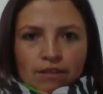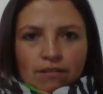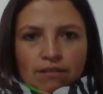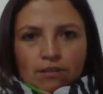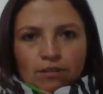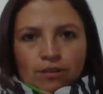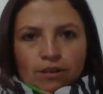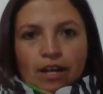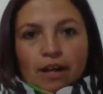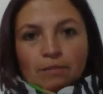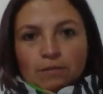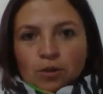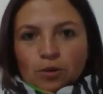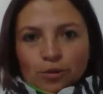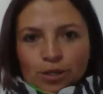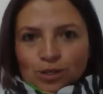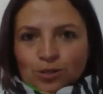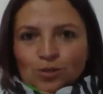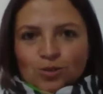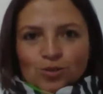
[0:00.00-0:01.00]
or I'm
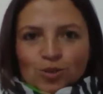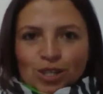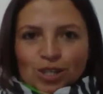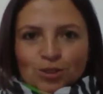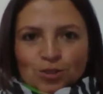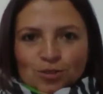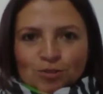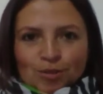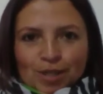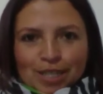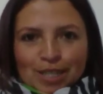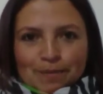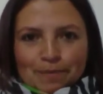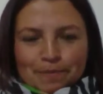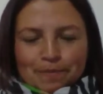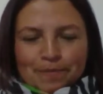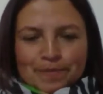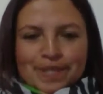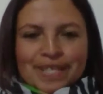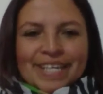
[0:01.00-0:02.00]
going to try to read
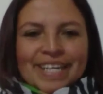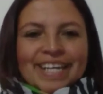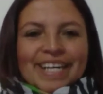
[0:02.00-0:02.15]
them.